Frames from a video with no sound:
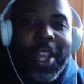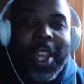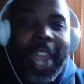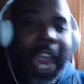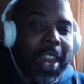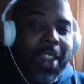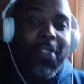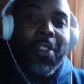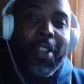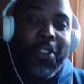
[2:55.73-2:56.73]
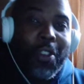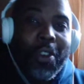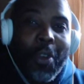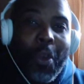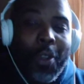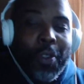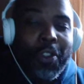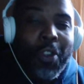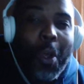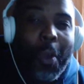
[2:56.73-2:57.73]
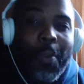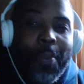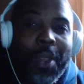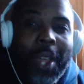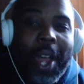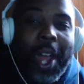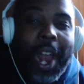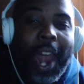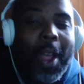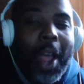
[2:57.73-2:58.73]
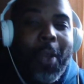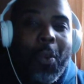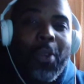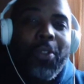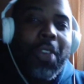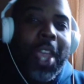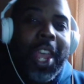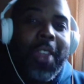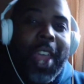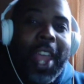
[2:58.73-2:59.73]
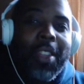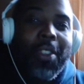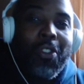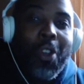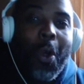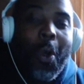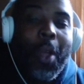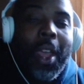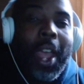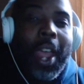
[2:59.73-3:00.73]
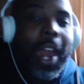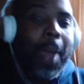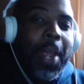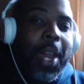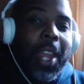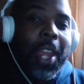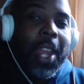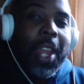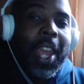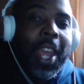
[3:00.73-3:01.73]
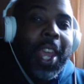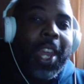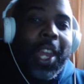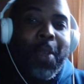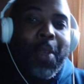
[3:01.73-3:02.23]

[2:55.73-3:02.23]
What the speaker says: candid discussion on the show. And I will say that the show, and I mean, again, let